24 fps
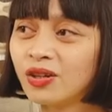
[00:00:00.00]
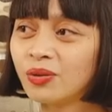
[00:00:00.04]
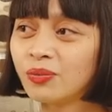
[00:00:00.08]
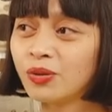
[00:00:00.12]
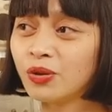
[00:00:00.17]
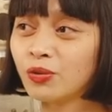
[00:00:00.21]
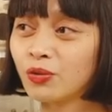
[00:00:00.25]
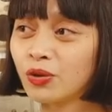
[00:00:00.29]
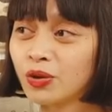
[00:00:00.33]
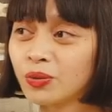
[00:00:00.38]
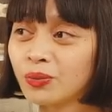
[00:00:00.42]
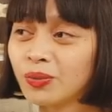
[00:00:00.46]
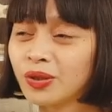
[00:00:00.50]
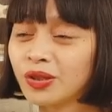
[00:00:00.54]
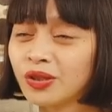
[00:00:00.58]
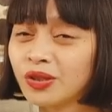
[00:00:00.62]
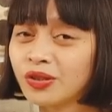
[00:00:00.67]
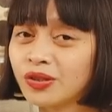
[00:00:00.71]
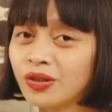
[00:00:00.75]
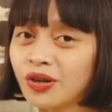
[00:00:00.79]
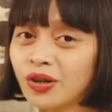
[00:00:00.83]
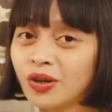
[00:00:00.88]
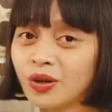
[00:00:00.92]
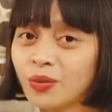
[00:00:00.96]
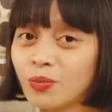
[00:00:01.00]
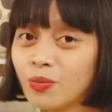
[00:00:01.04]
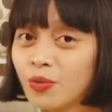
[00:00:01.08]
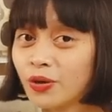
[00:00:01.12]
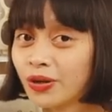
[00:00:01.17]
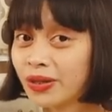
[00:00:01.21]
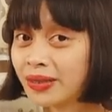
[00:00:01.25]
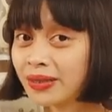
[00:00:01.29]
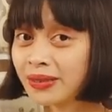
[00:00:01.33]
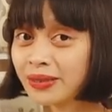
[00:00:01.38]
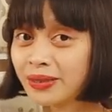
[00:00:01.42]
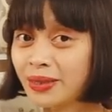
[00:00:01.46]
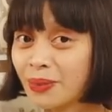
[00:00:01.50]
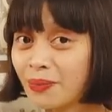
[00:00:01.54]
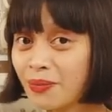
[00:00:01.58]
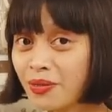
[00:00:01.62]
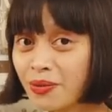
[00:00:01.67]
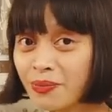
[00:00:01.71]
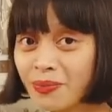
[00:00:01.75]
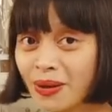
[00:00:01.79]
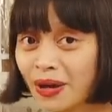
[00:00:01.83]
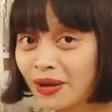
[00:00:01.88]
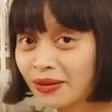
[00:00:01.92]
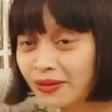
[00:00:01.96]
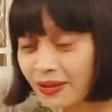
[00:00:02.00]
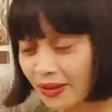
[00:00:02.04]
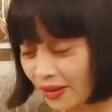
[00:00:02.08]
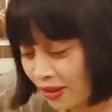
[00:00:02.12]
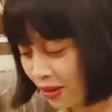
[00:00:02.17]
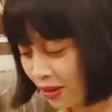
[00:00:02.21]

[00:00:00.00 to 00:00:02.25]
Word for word: you want me to talk more in depth about,